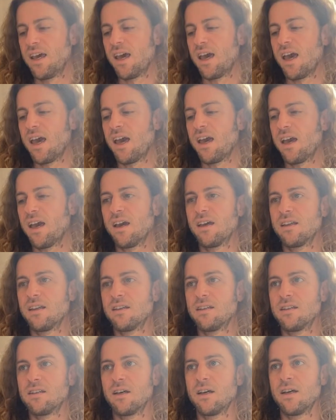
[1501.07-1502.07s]

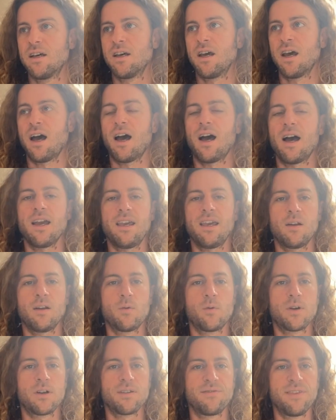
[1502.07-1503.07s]
And my brain can
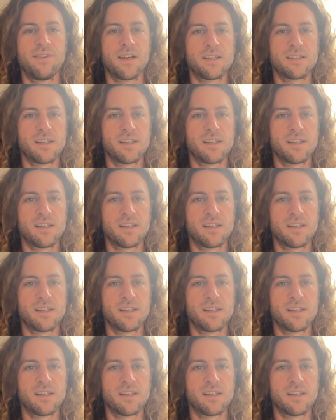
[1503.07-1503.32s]
want to